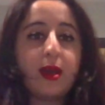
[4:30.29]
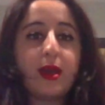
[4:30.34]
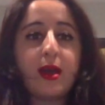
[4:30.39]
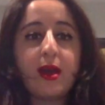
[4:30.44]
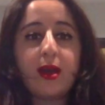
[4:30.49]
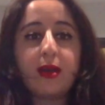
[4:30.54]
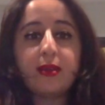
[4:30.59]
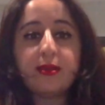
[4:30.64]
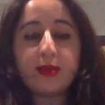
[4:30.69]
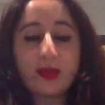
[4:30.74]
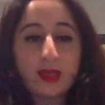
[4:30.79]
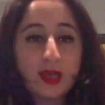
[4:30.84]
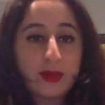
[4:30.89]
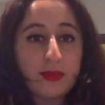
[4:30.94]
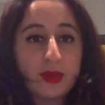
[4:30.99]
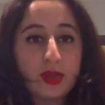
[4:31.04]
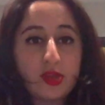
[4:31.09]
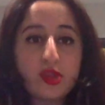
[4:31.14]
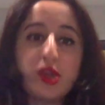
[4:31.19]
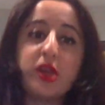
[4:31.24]
and
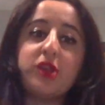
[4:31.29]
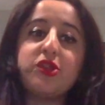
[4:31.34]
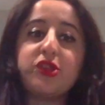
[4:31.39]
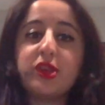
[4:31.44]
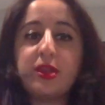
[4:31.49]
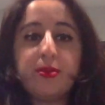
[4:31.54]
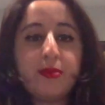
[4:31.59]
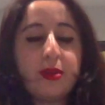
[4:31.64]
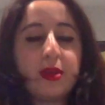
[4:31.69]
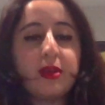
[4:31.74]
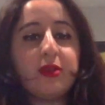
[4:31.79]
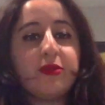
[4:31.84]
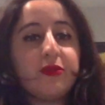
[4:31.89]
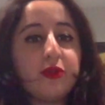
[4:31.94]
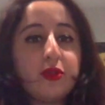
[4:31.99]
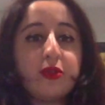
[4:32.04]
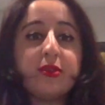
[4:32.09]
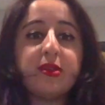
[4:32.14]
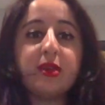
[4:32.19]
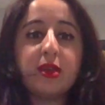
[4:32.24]
climate change can be
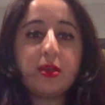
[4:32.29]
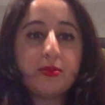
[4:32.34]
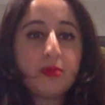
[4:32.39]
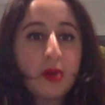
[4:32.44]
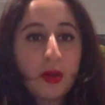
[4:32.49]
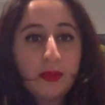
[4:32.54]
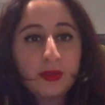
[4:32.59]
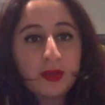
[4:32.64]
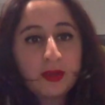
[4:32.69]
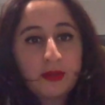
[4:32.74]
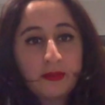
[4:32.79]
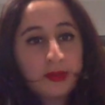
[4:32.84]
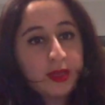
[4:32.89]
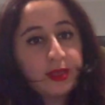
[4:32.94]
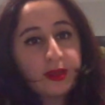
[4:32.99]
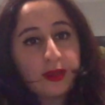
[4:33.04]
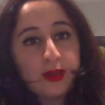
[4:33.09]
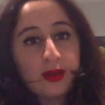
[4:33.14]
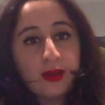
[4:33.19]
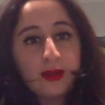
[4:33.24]
confusing in popular
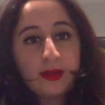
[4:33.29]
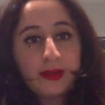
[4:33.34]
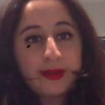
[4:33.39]
media.